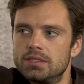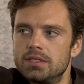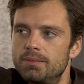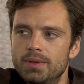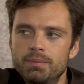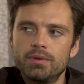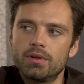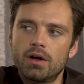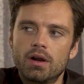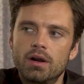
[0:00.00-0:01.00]
It's
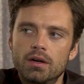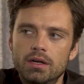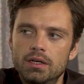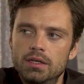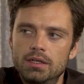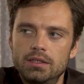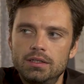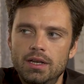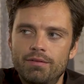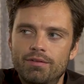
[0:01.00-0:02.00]
people are
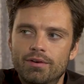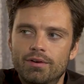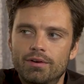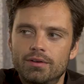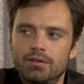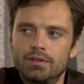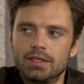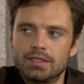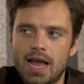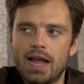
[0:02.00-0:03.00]
never
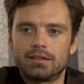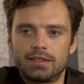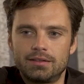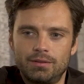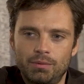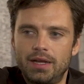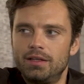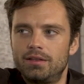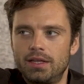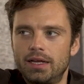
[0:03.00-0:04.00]
exactly the way
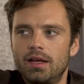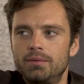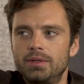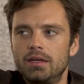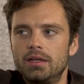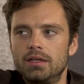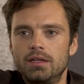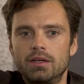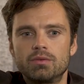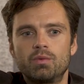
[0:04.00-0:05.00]
you think. I mean, it,
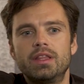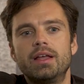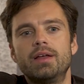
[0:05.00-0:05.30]
you know, when